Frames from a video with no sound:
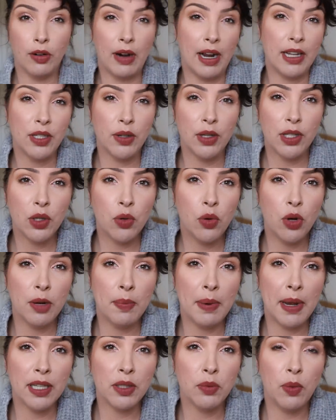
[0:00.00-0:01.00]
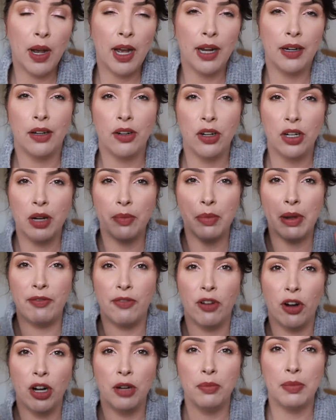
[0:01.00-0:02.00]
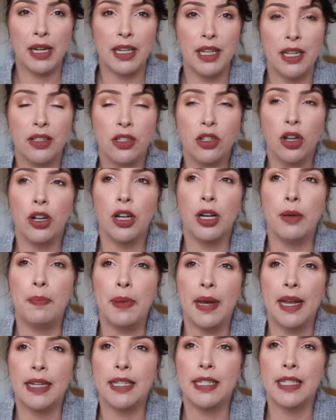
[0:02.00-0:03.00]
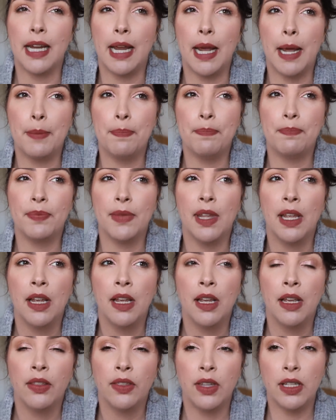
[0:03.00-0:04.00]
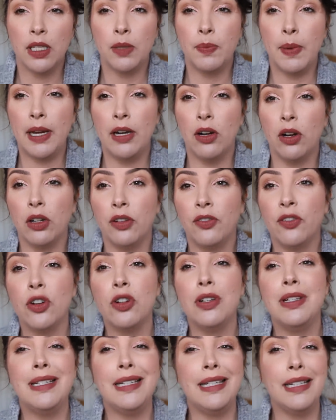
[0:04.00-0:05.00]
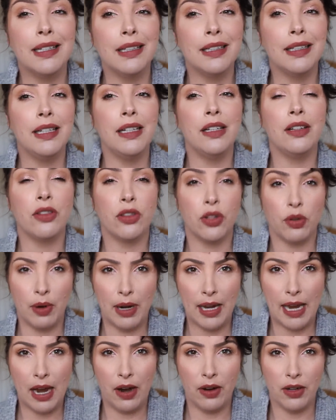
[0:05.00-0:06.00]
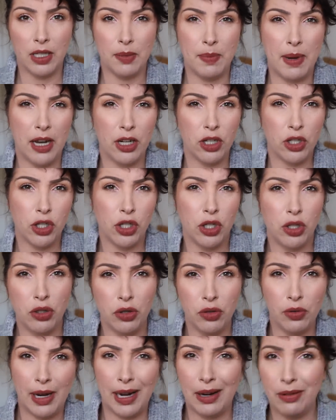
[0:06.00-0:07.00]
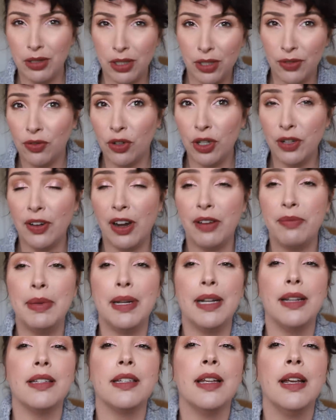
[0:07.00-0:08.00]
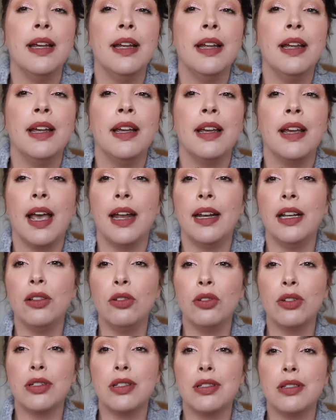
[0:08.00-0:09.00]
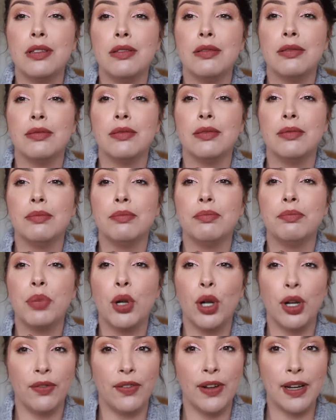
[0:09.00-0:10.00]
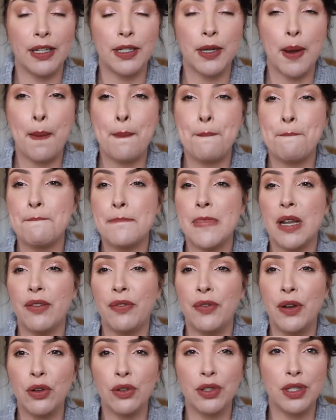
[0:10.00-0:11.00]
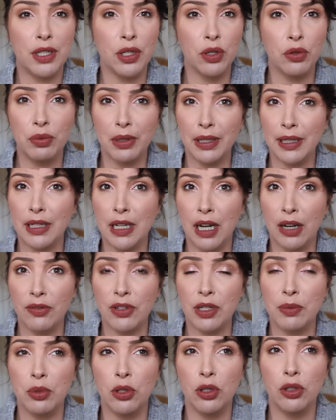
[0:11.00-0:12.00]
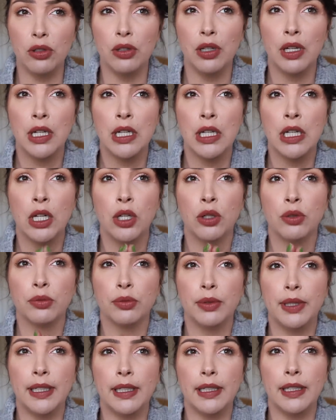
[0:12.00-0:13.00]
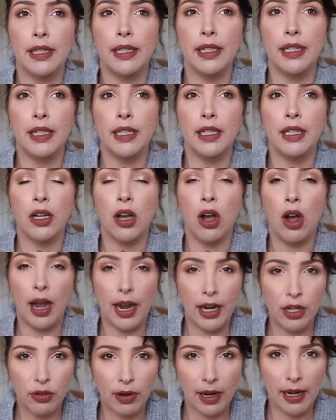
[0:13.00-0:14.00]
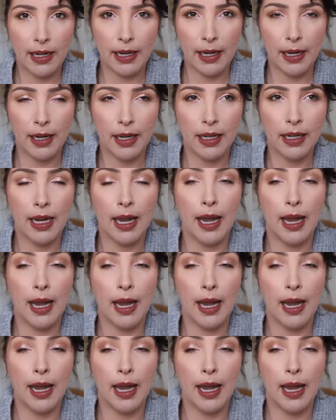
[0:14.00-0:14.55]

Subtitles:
All right, so it's 1:15. I don't have my phone, my kids got it, but this has been on for nearly 3 hours, about 2 hours, 45 minutes, and it looks perfect. It feels still really comfortable, really hydrating.